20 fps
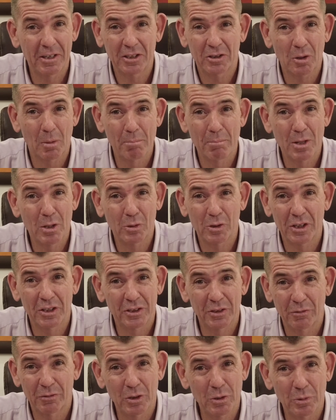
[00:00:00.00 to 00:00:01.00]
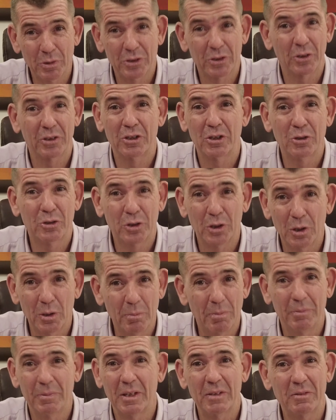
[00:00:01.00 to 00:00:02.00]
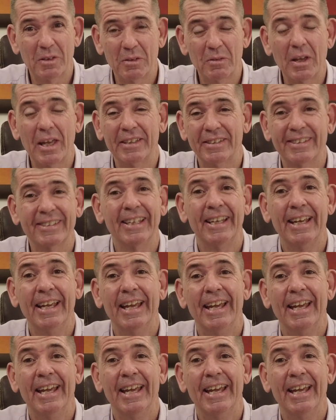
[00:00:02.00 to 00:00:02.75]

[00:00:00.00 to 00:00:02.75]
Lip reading: He's got millions of viewers on YouTube.